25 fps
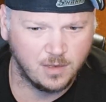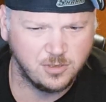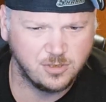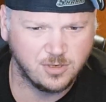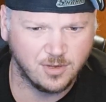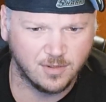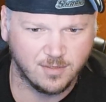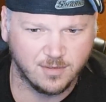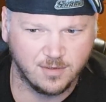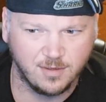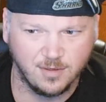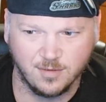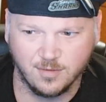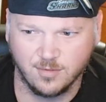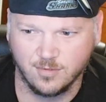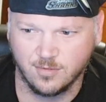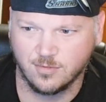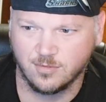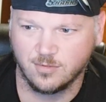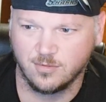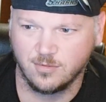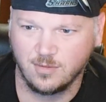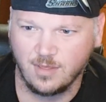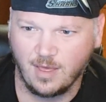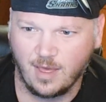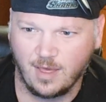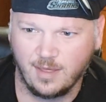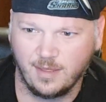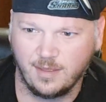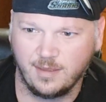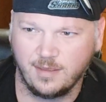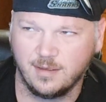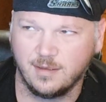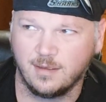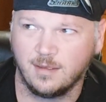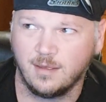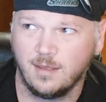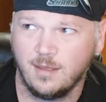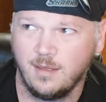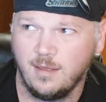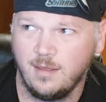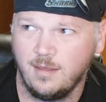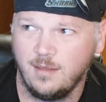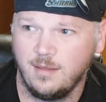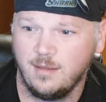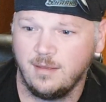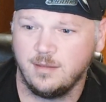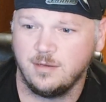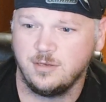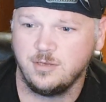Just because I
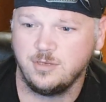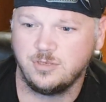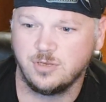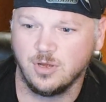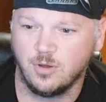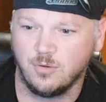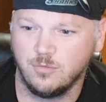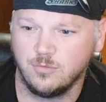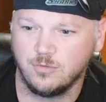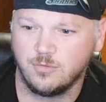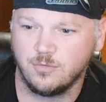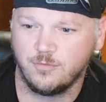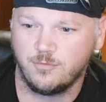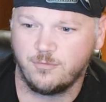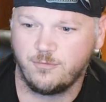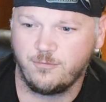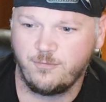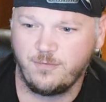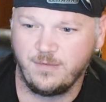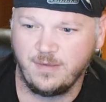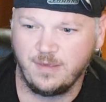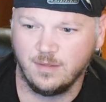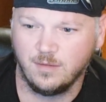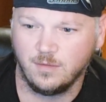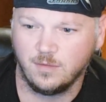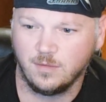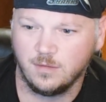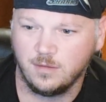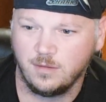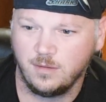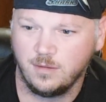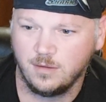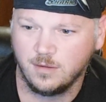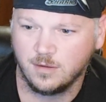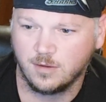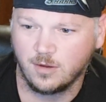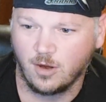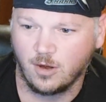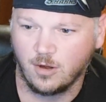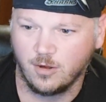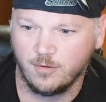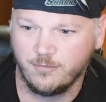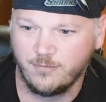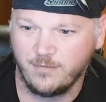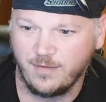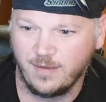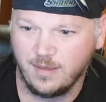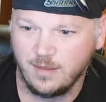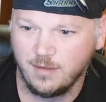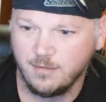don't feel
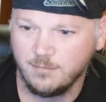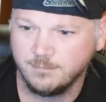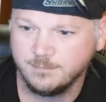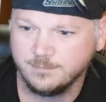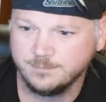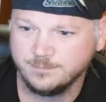RFA.